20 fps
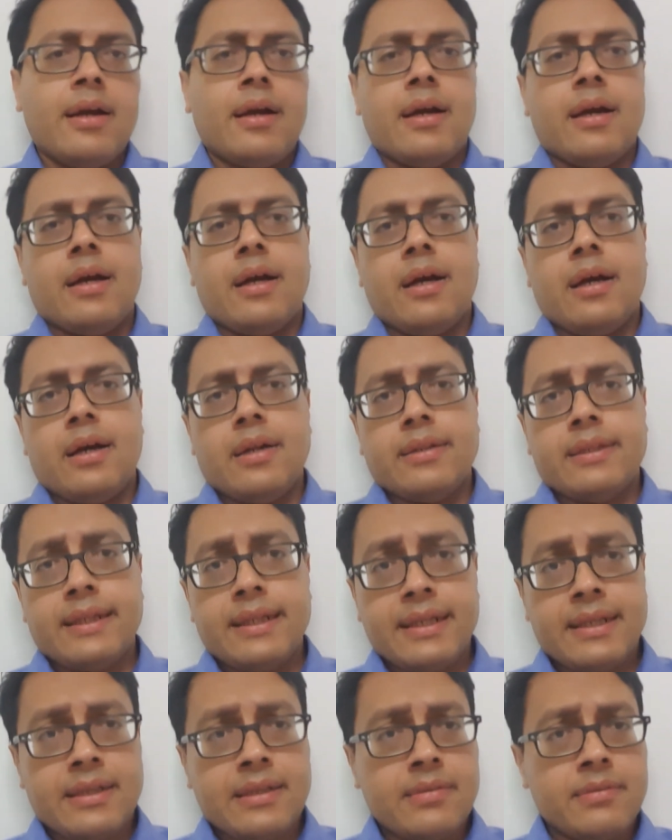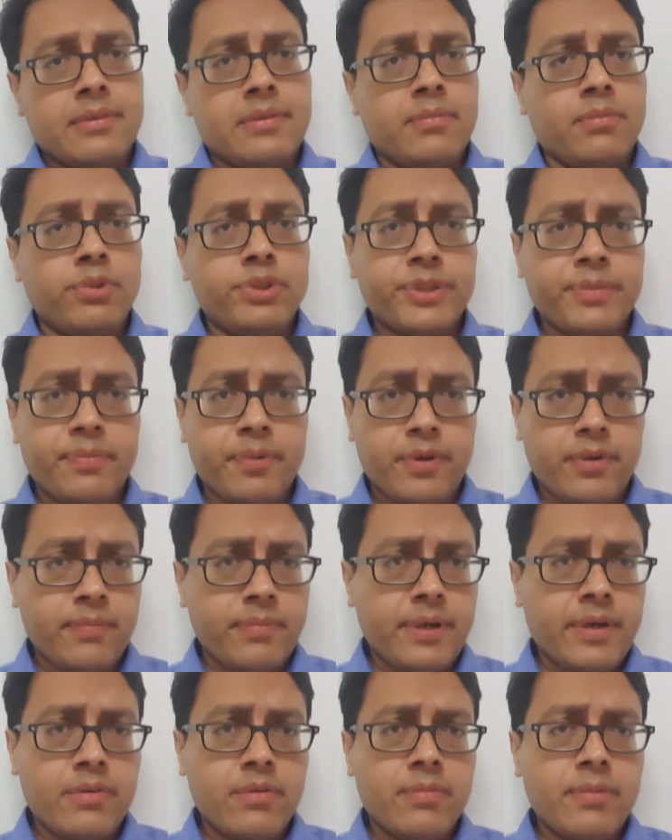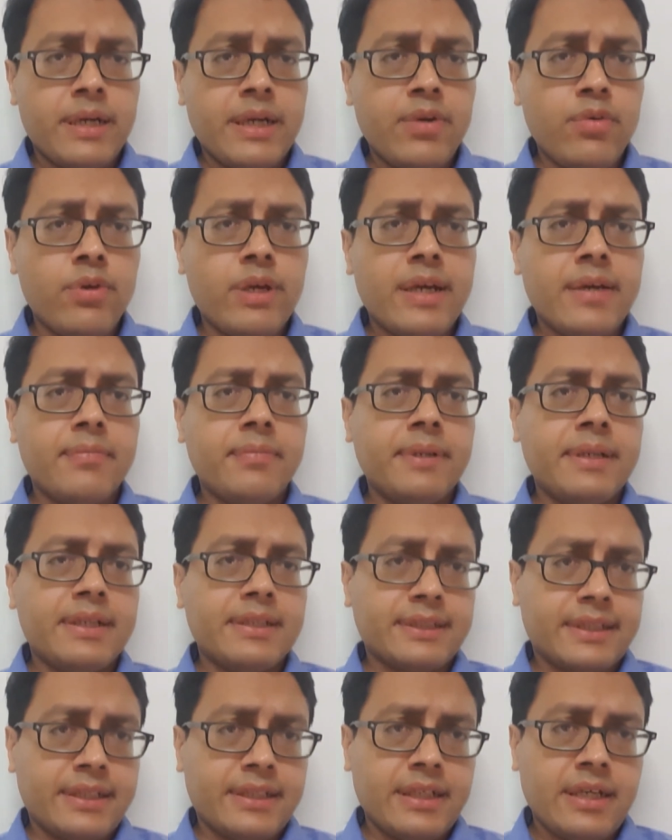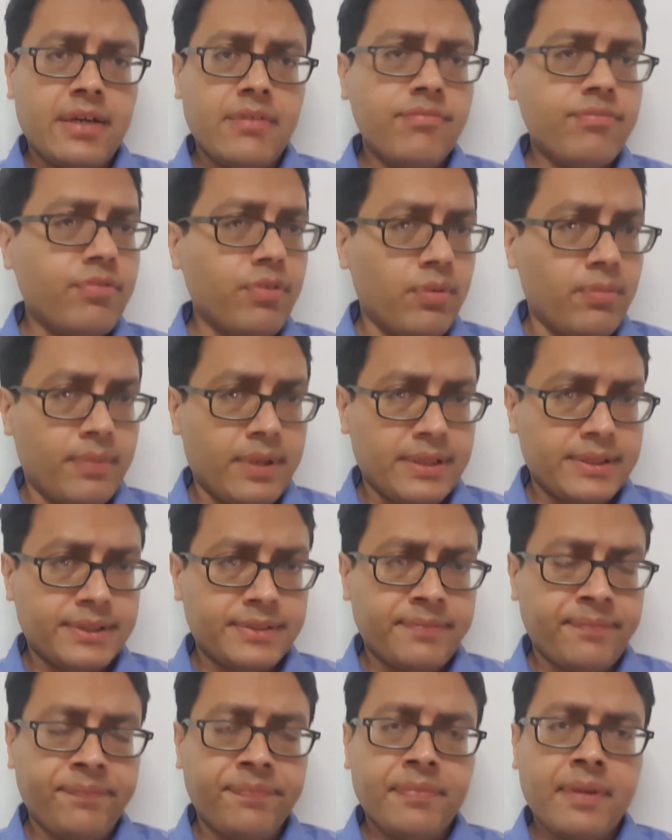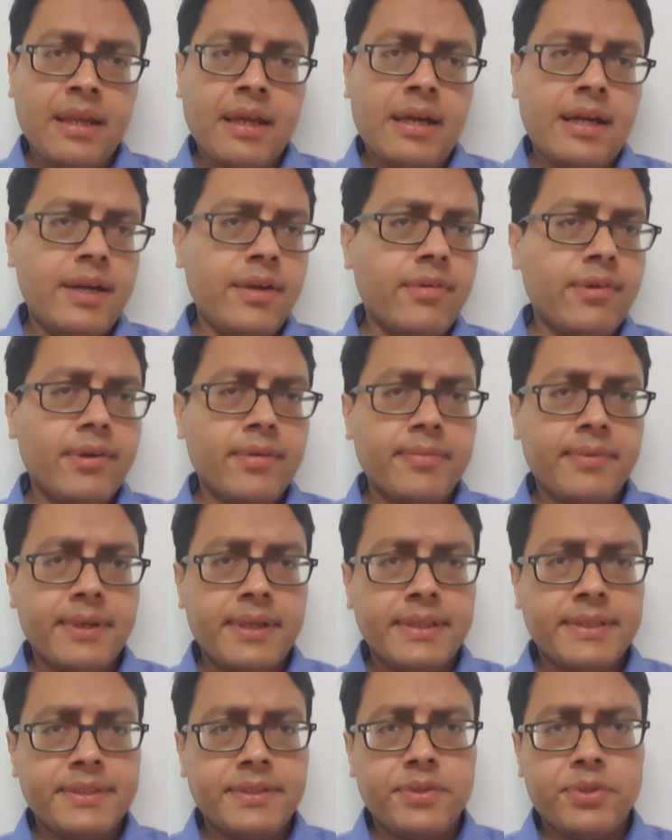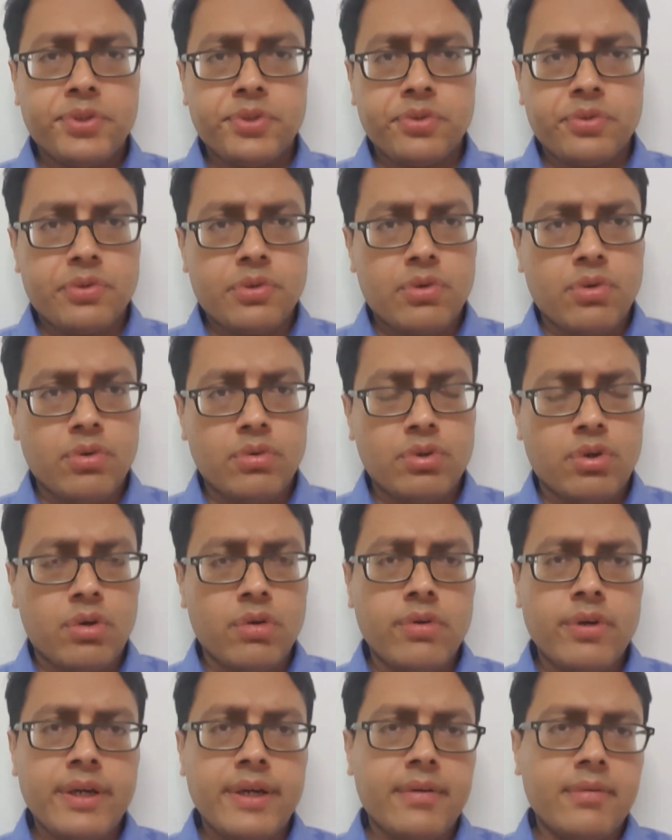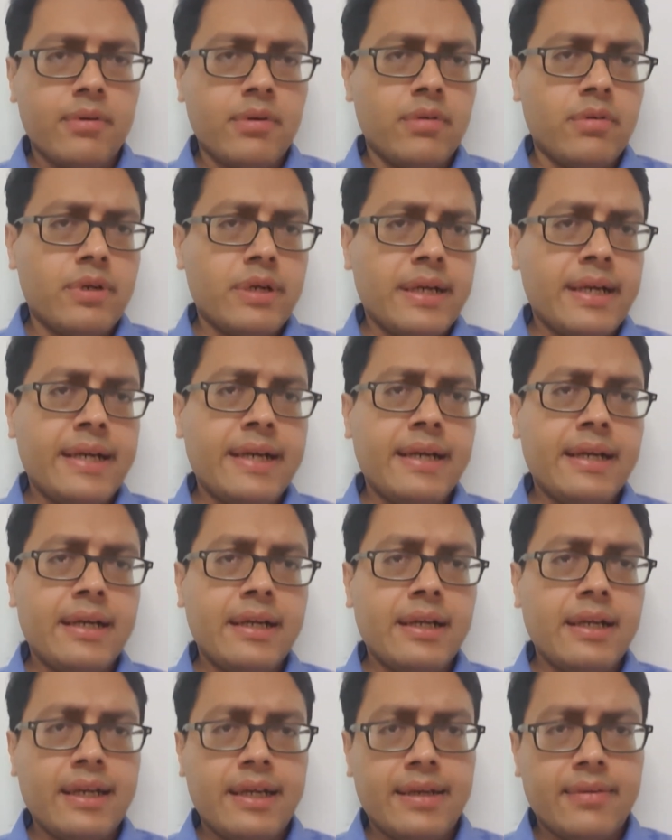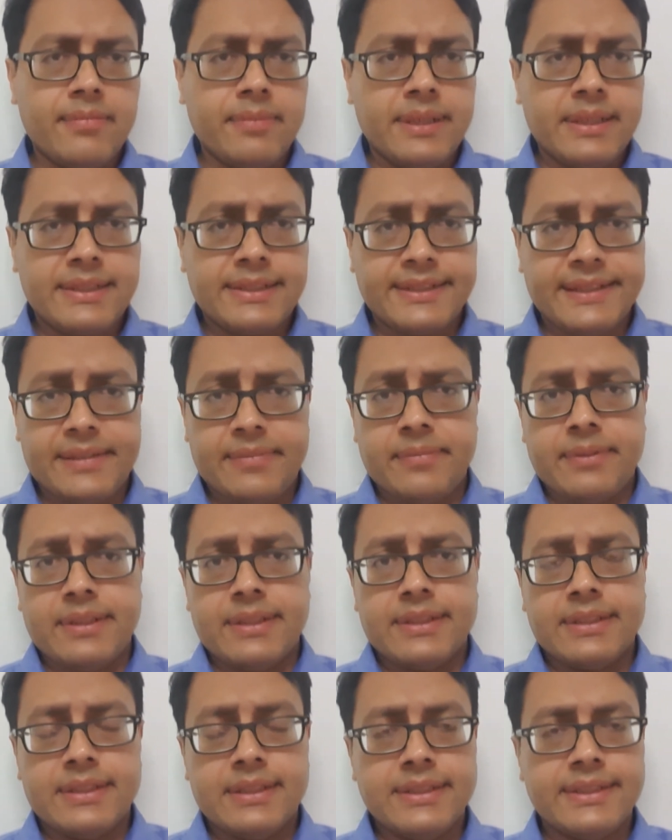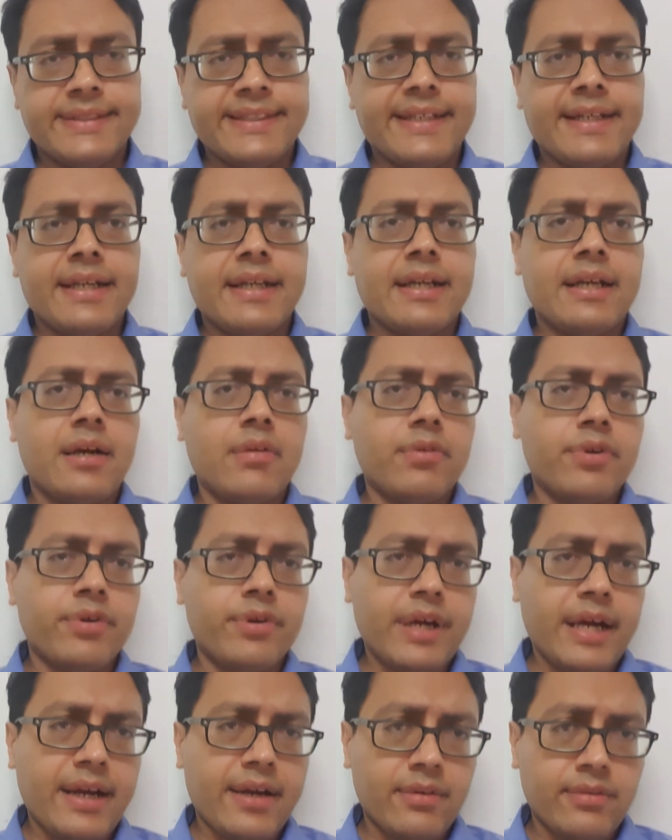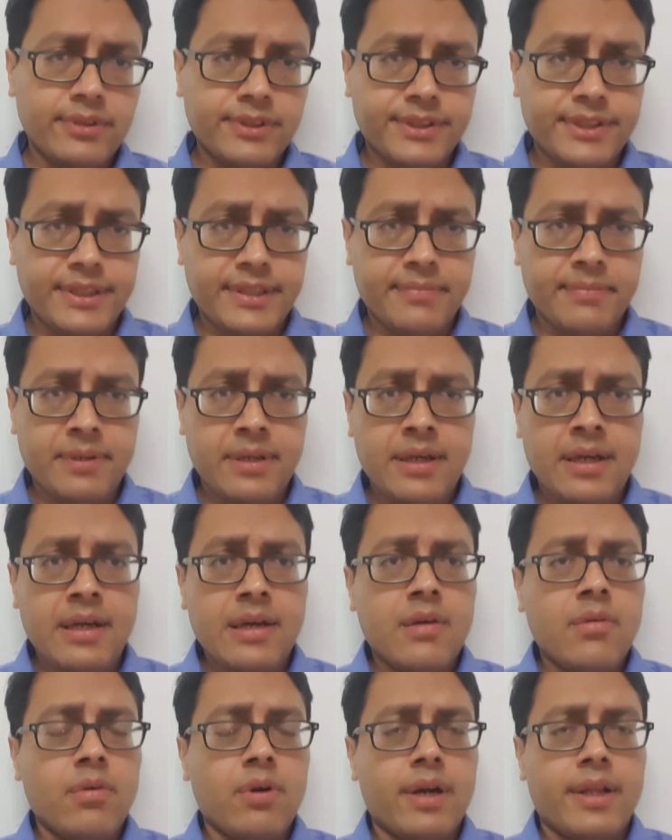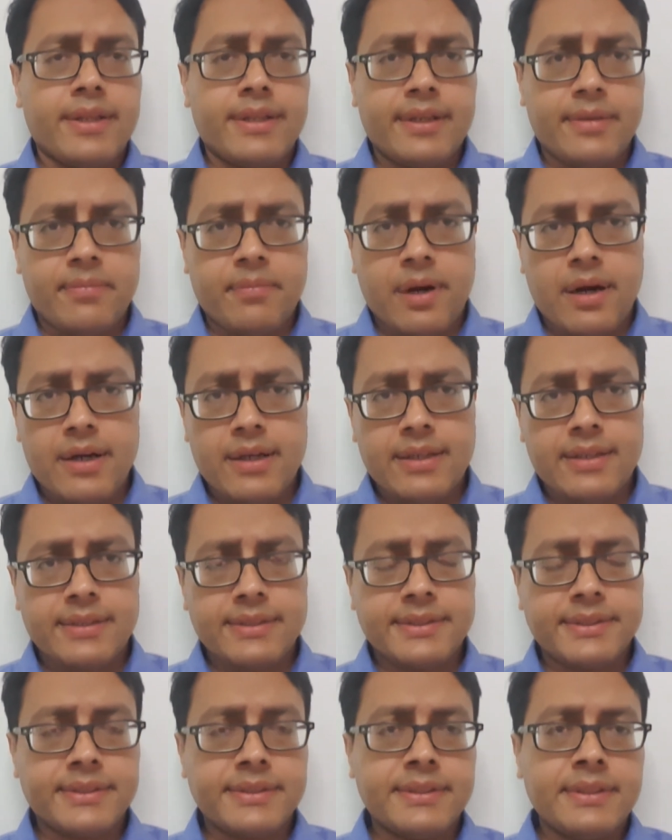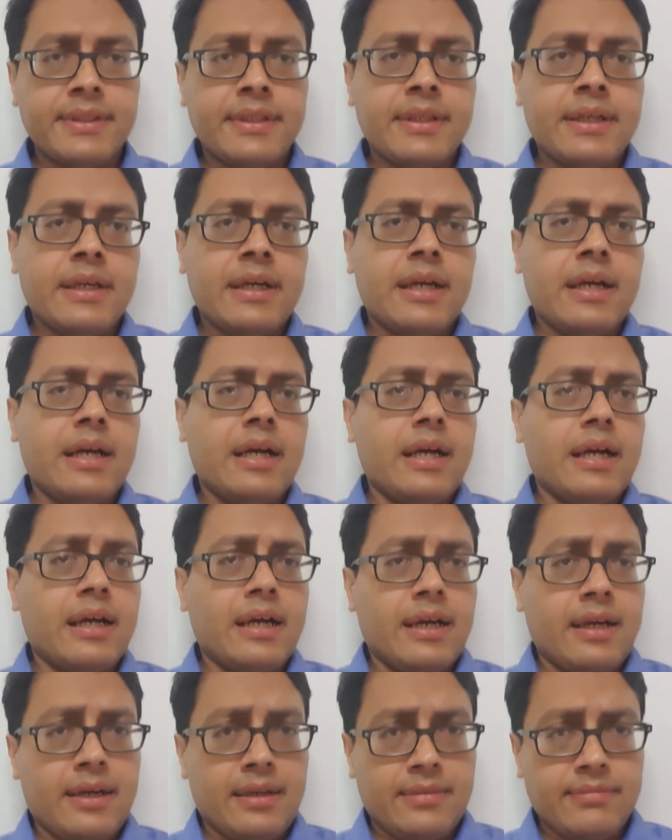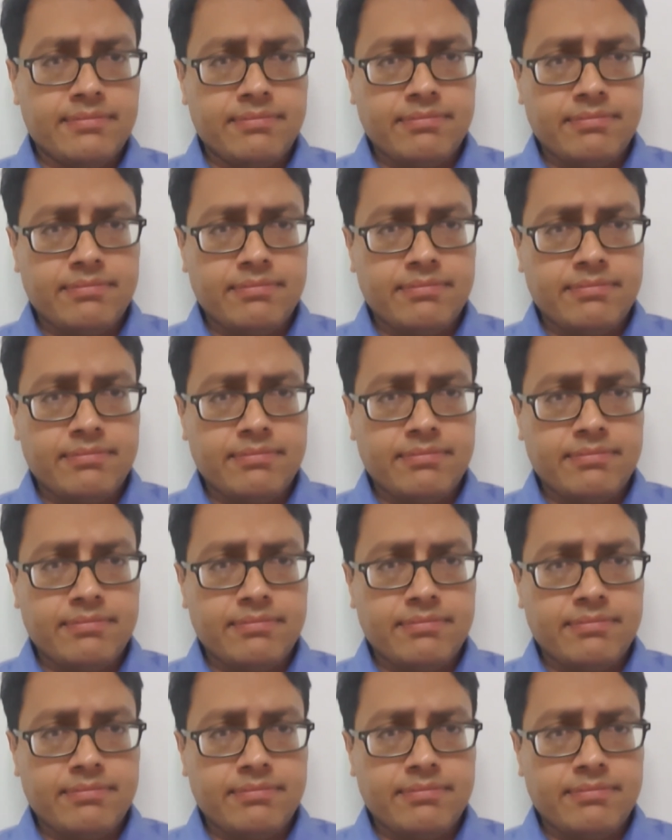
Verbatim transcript: Uh, then the most important part would be leukemias and the lymphomas. Leukemias you should know thoroughly about ALL, AML, CML, CLL, how do you diagnose them, what are their markers, uh,